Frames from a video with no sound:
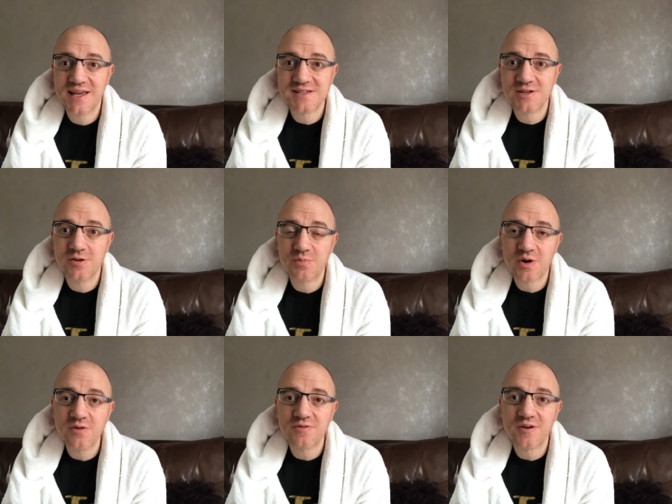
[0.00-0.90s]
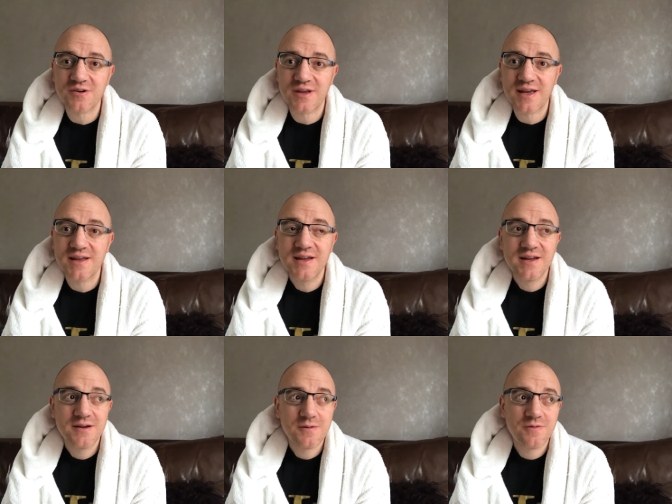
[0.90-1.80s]
He hasn't got the profile yet
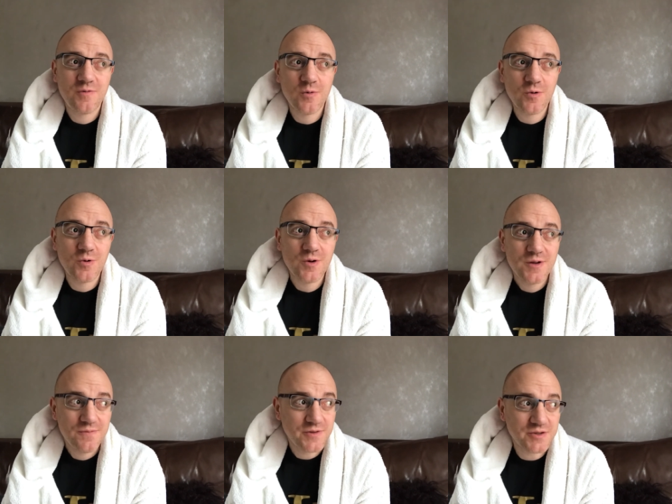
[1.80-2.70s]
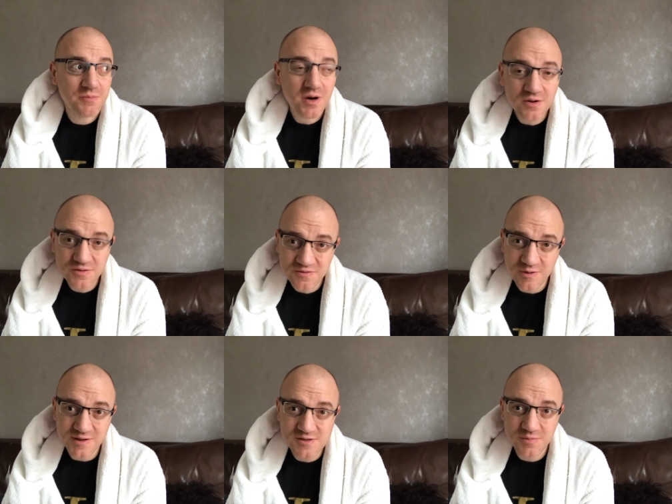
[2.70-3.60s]
for the demand
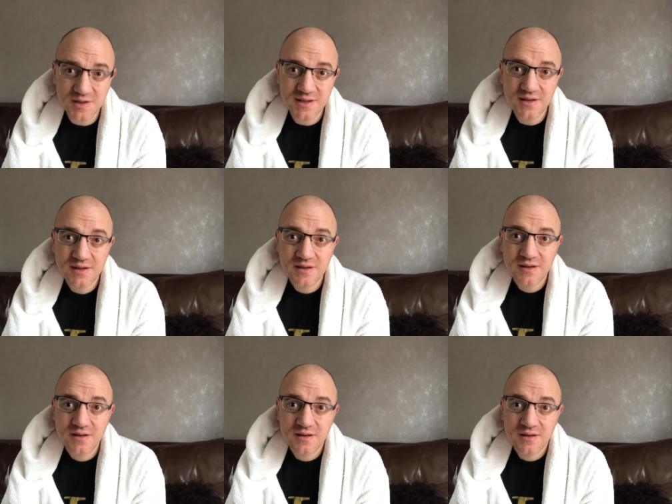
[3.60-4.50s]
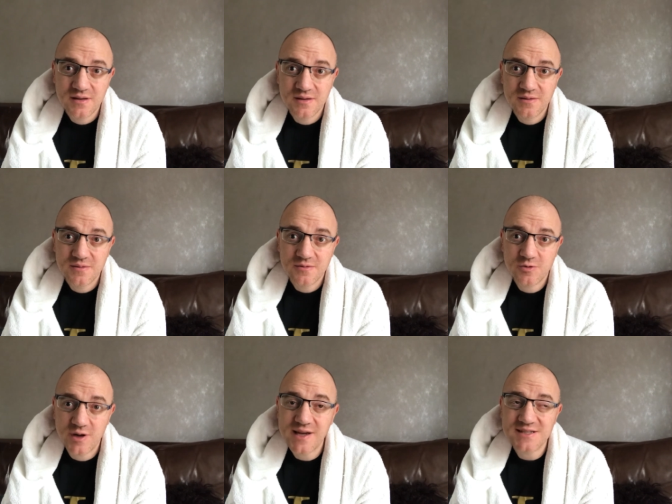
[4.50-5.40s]
for it to be
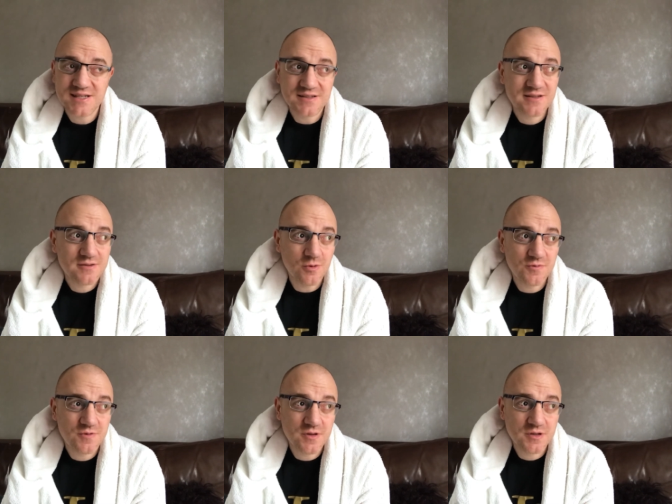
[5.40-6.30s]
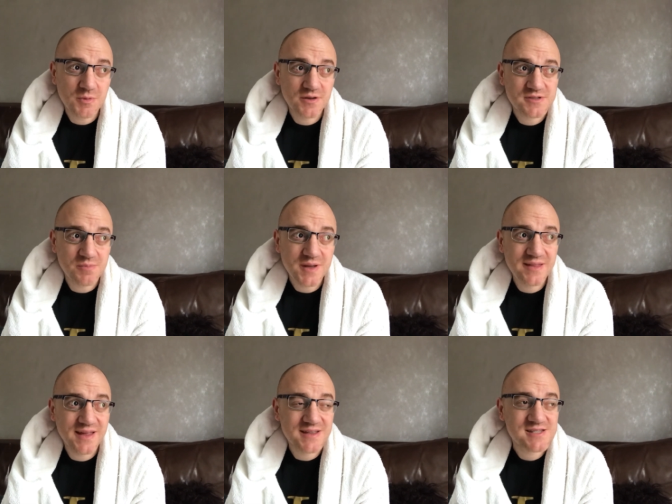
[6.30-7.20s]
created, or for the demand to be
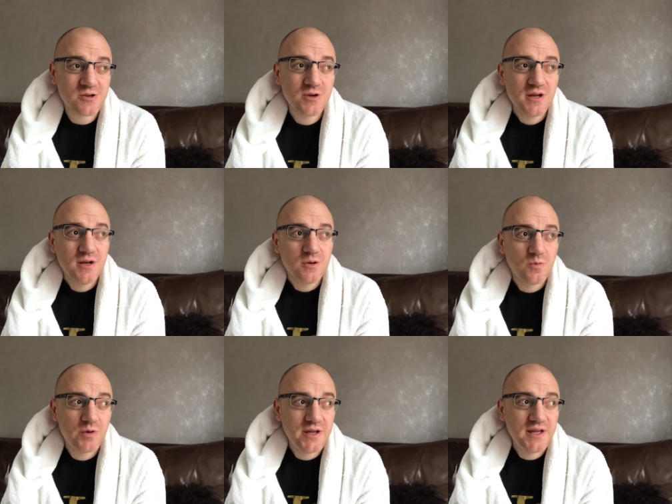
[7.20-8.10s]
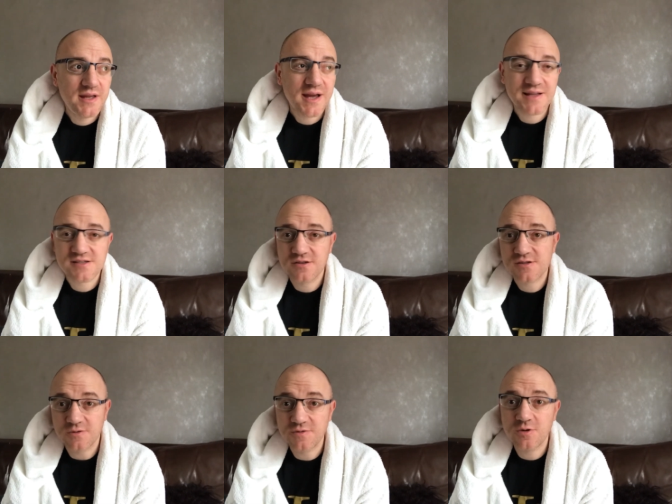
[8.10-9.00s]
there. So we had to
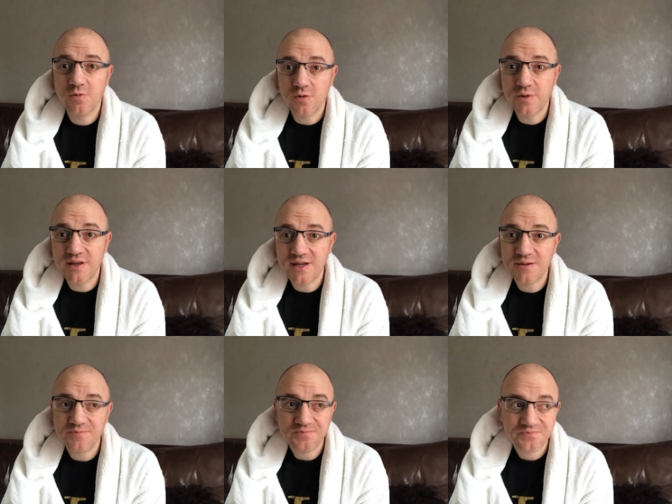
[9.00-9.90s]
sort of do what we did.